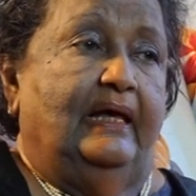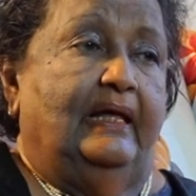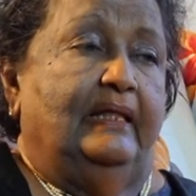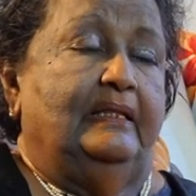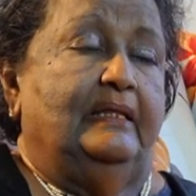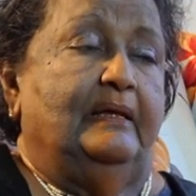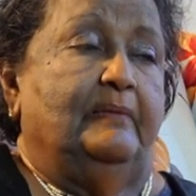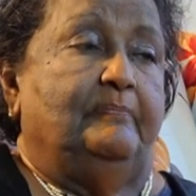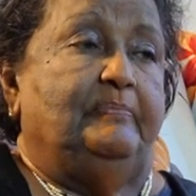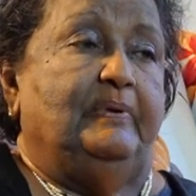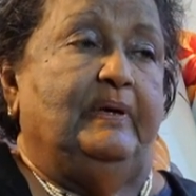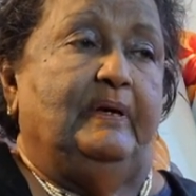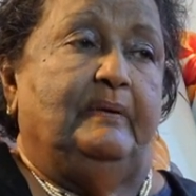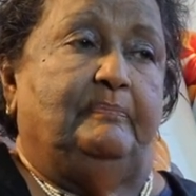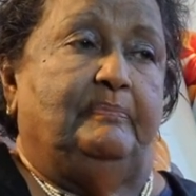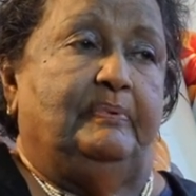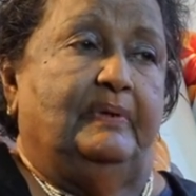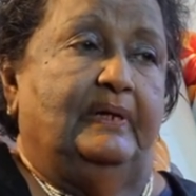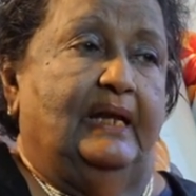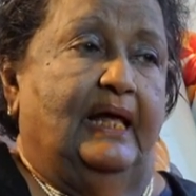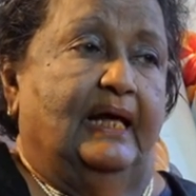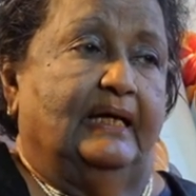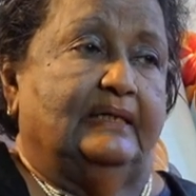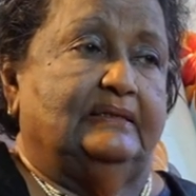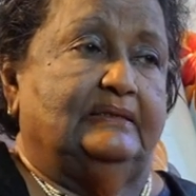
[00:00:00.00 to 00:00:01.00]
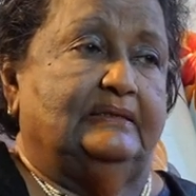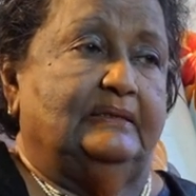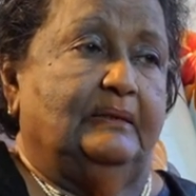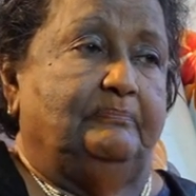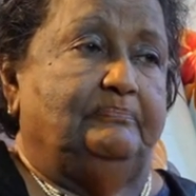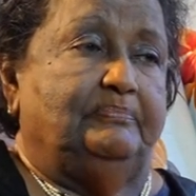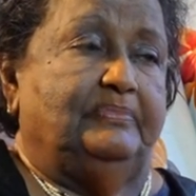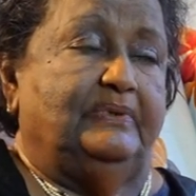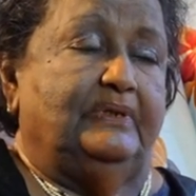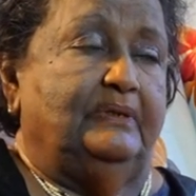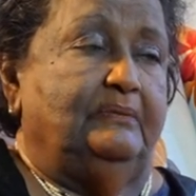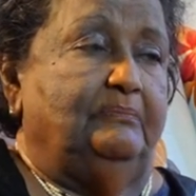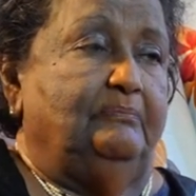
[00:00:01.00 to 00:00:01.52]
The people
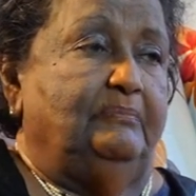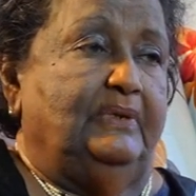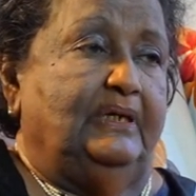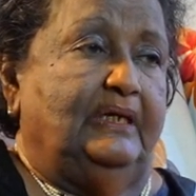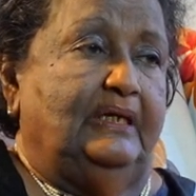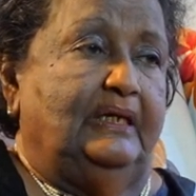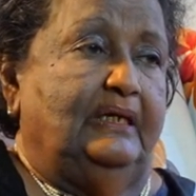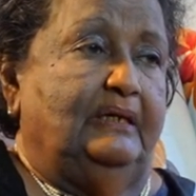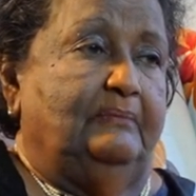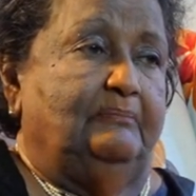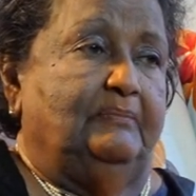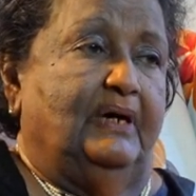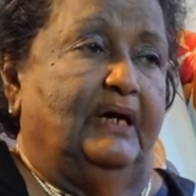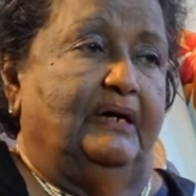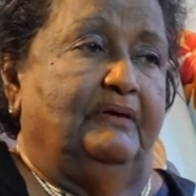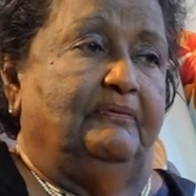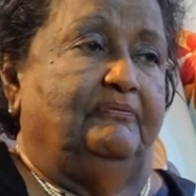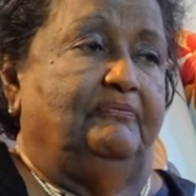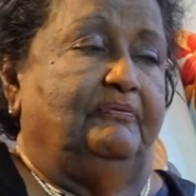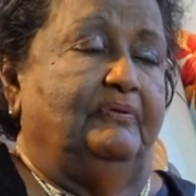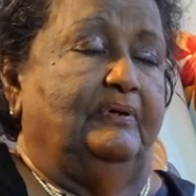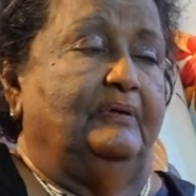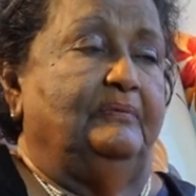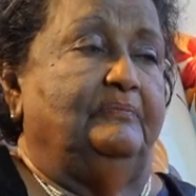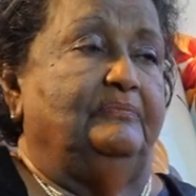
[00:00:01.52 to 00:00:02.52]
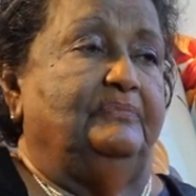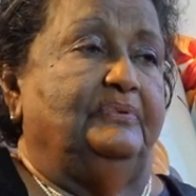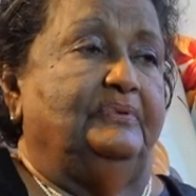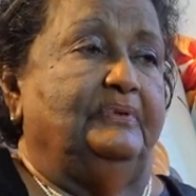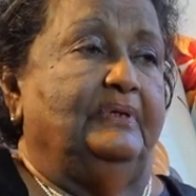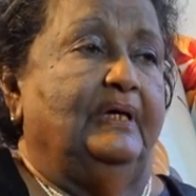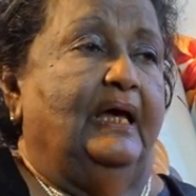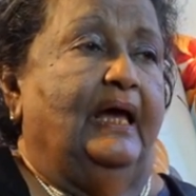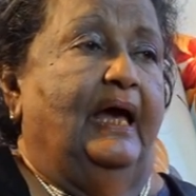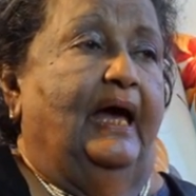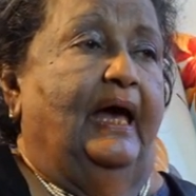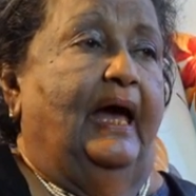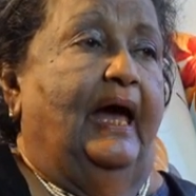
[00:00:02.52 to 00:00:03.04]
accepted me, my films
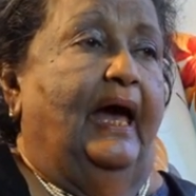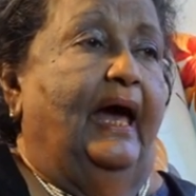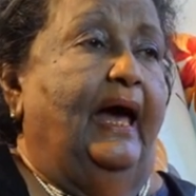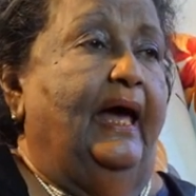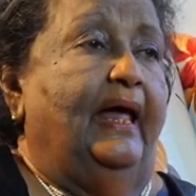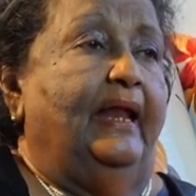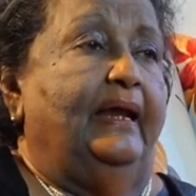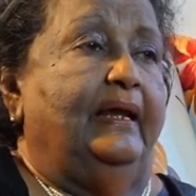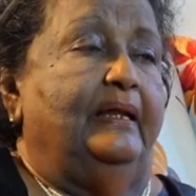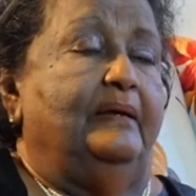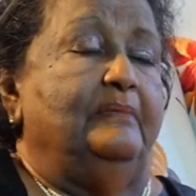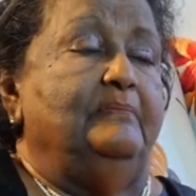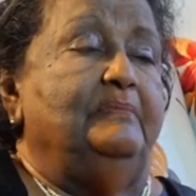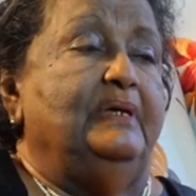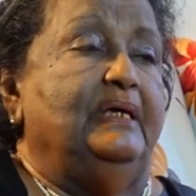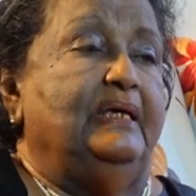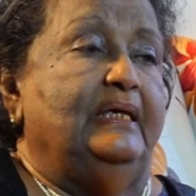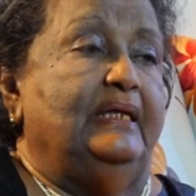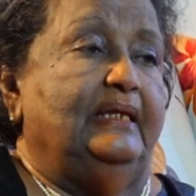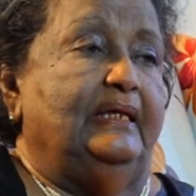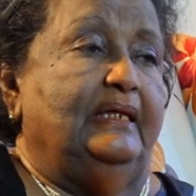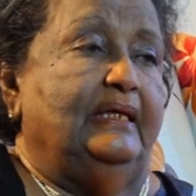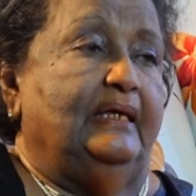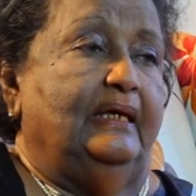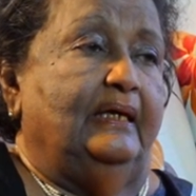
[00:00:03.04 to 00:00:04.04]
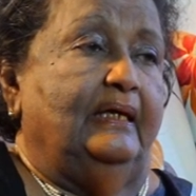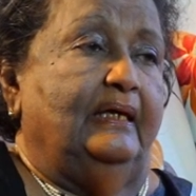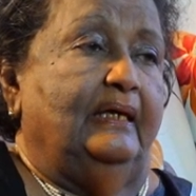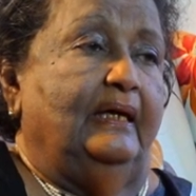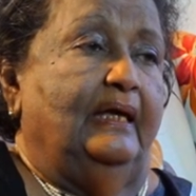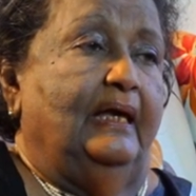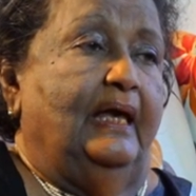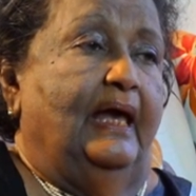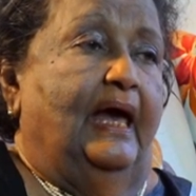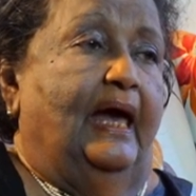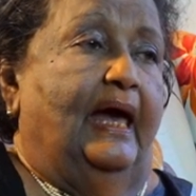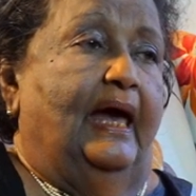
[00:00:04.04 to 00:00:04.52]
had a meaning,